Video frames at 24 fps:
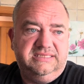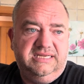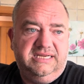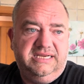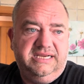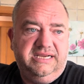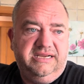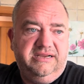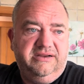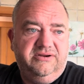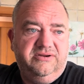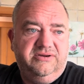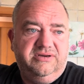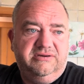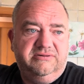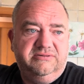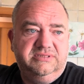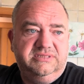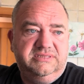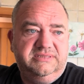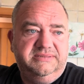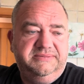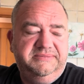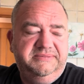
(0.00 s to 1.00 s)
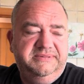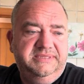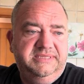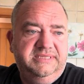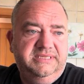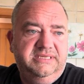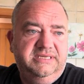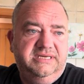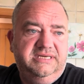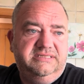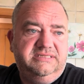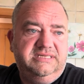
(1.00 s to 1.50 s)
night, you know, I was,
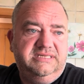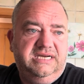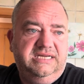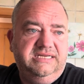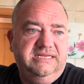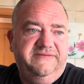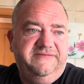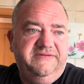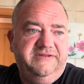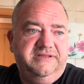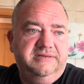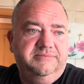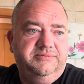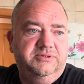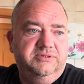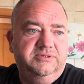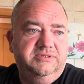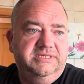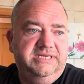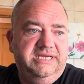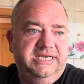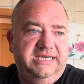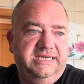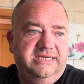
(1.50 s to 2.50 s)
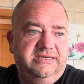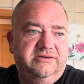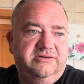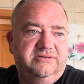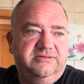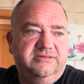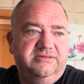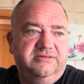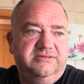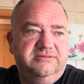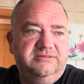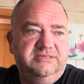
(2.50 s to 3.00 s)
I tried everything. I put the
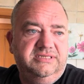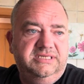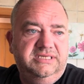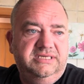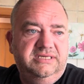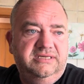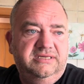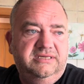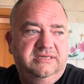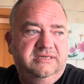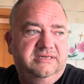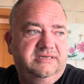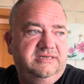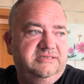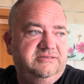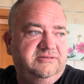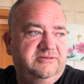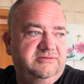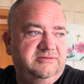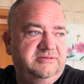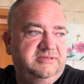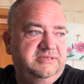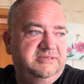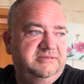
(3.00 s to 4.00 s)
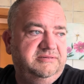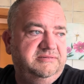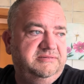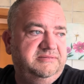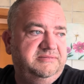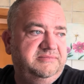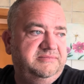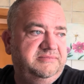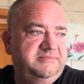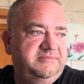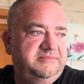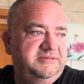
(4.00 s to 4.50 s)
aircon on. I took the,
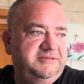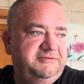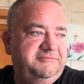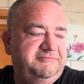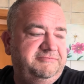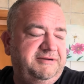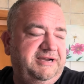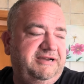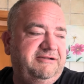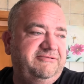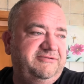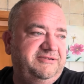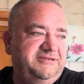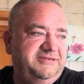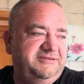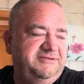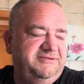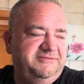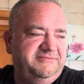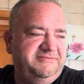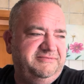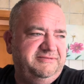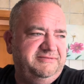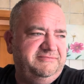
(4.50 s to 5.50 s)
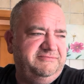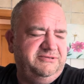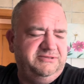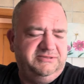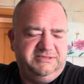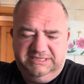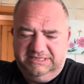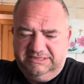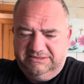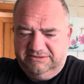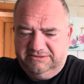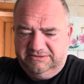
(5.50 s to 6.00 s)
the mattress, not, what's
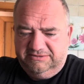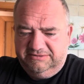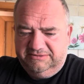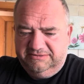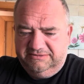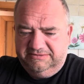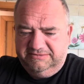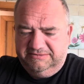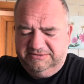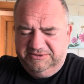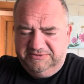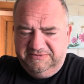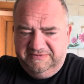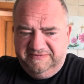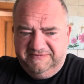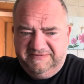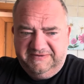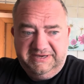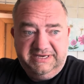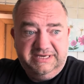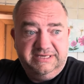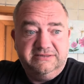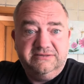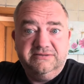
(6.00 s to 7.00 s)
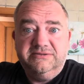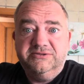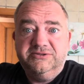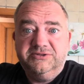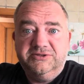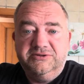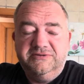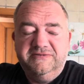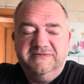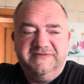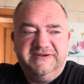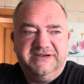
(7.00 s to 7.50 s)
it called? Duvet. I took the
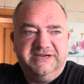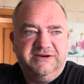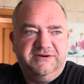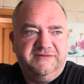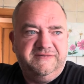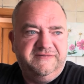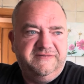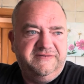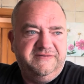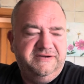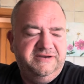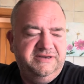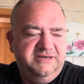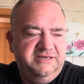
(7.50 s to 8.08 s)
duvet off.